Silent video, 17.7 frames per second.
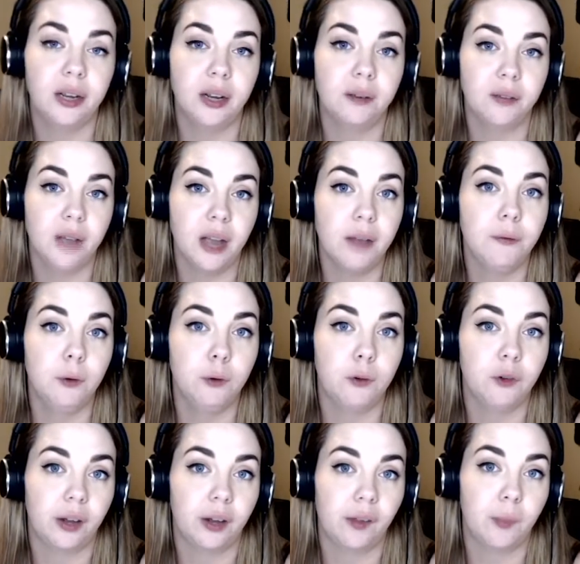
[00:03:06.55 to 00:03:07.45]
what kind of
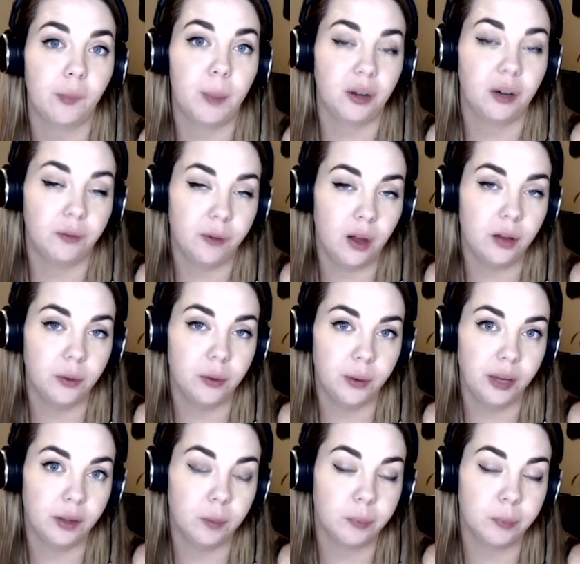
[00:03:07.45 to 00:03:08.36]
quality of life you should
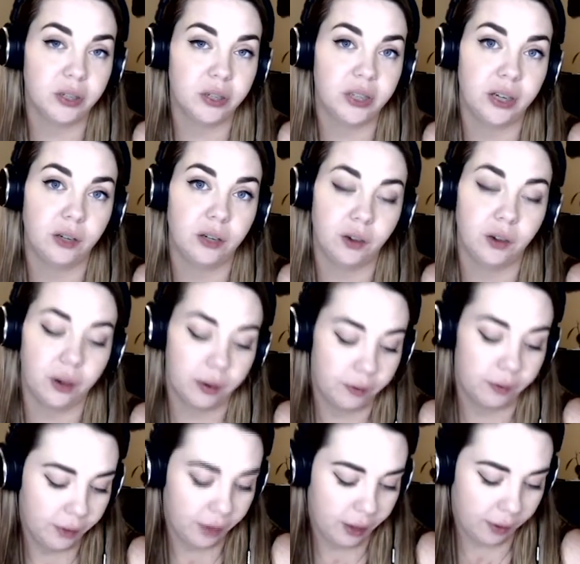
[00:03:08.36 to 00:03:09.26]
expect following
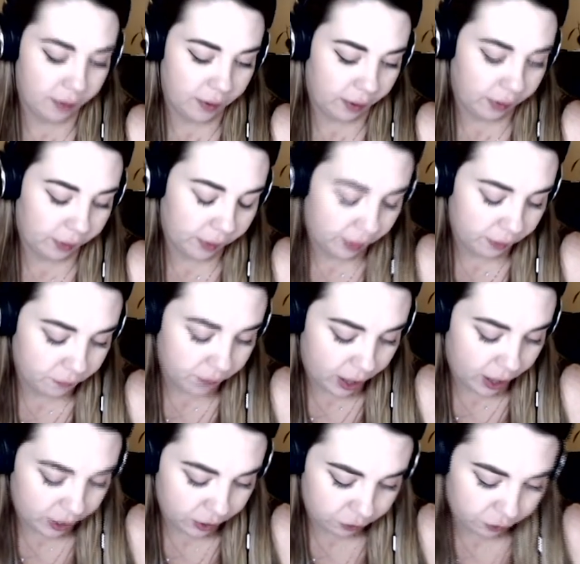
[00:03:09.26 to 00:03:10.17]
the procedure,
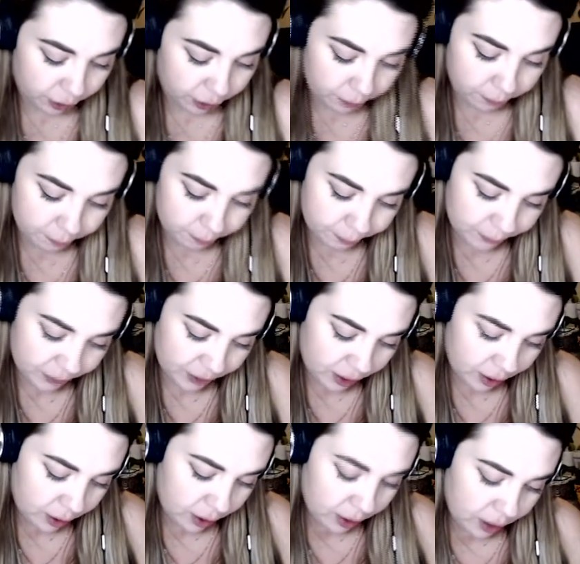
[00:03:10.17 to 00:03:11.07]
and things like
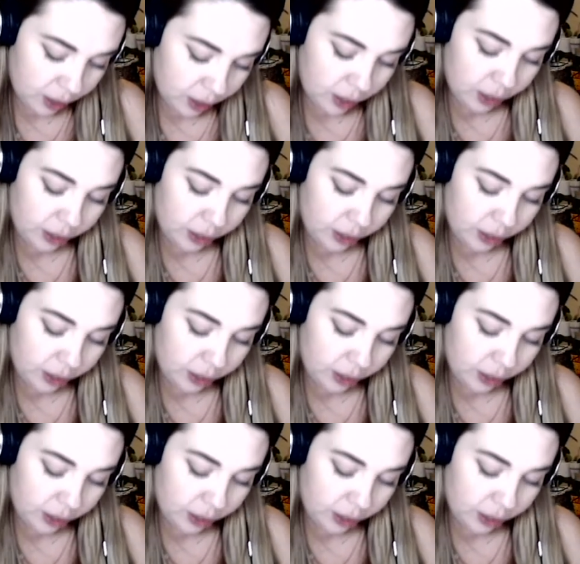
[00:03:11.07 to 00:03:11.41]
that nature.